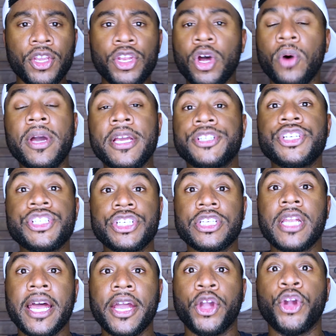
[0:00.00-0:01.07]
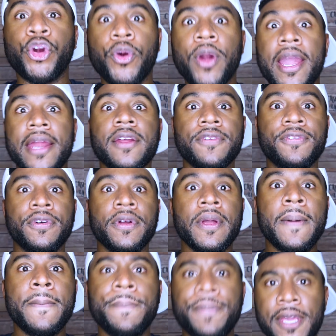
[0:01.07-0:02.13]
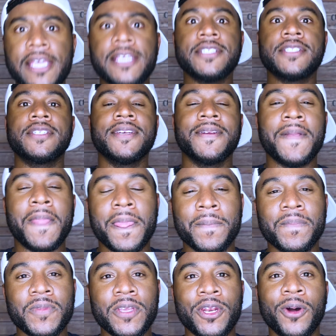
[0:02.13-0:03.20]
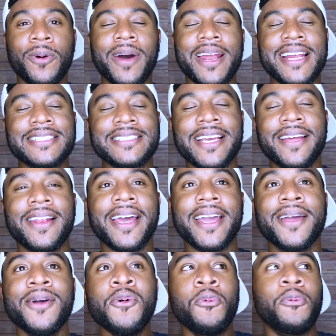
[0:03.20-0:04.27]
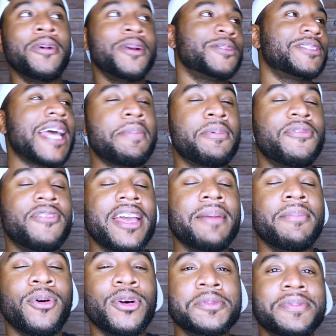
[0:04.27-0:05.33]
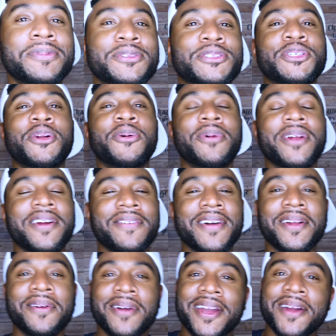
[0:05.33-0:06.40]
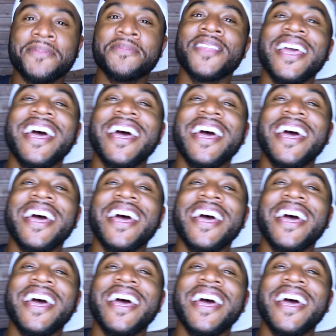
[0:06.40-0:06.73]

You know, it's just like a creative beast, you know, and I sound like one of those Apple fanboys, but you know, whatever, I don't care.